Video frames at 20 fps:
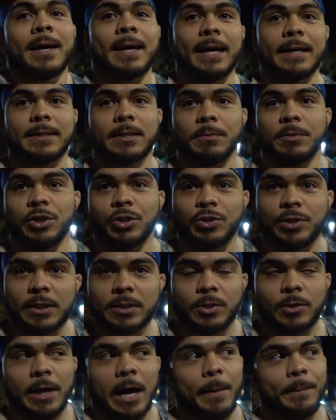get some
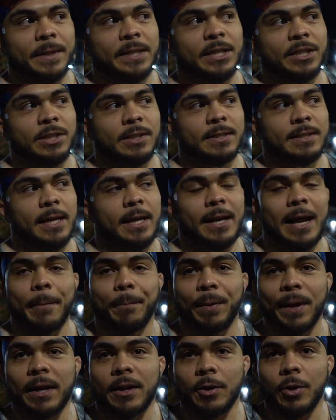jiu-jitsu competitions in. I
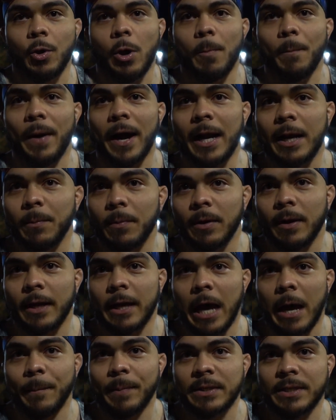plan to do a bodybuilding
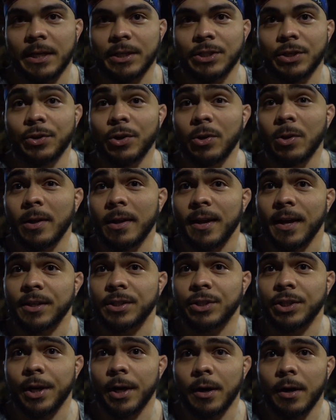competition early
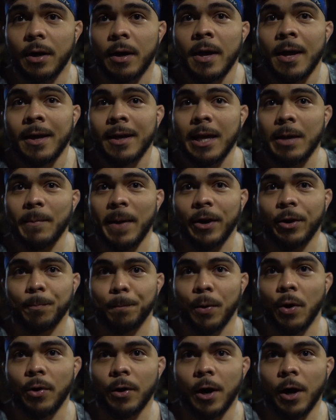next year, get my
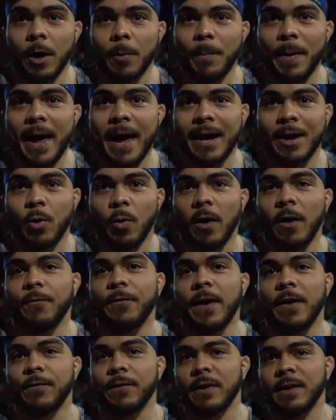pro card back,
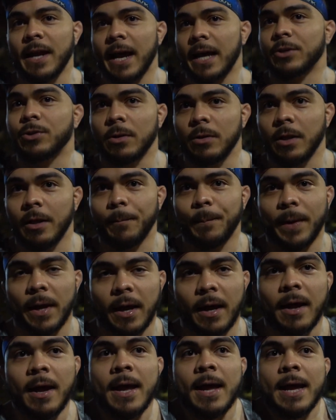qualify for the National
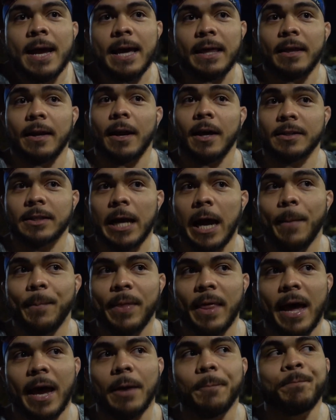Olympia, and then on top of
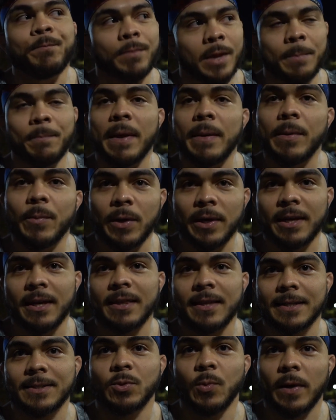that, maybe we get
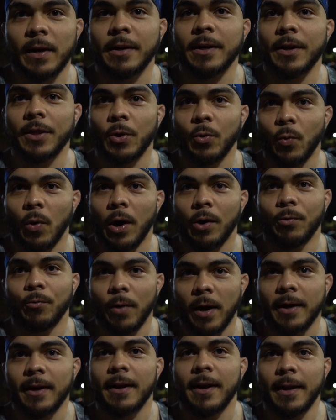this one another
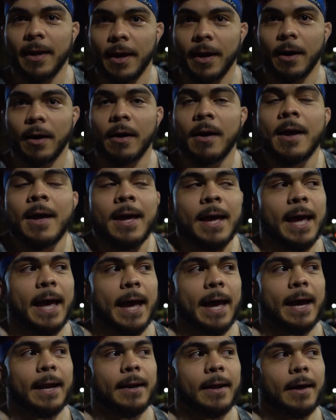run in a year
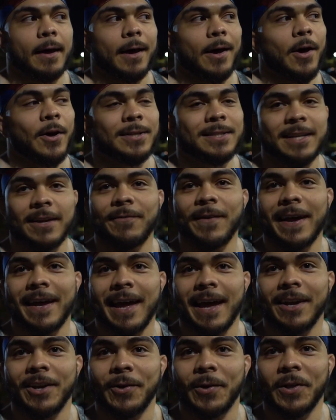and see if I
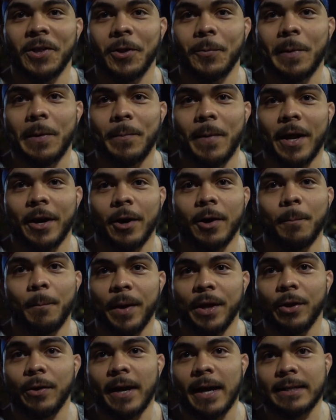can't do a little bit better.
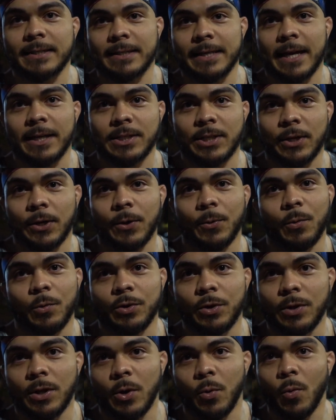But you guys stay tuned, we'll
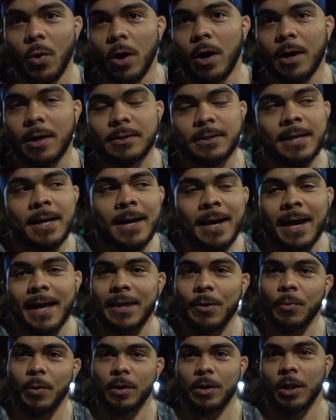do the awards, and
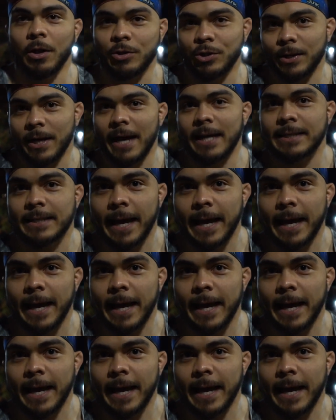then we'll close you guys